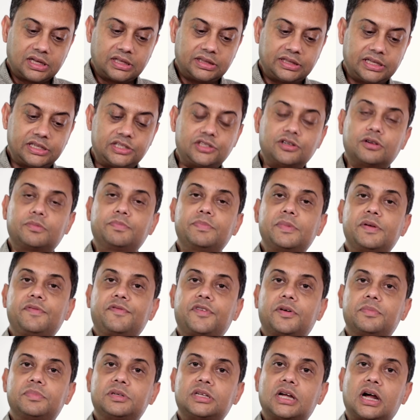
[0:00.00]
They took me
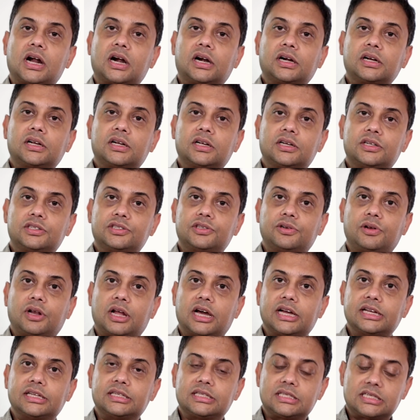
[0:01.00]
from dark to
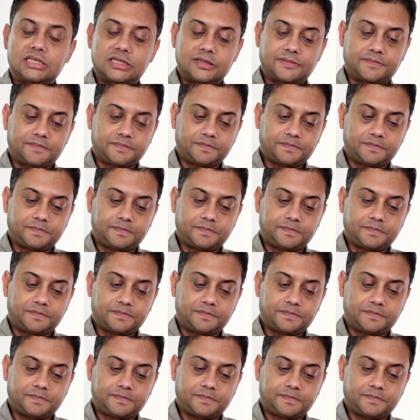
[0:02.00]
light.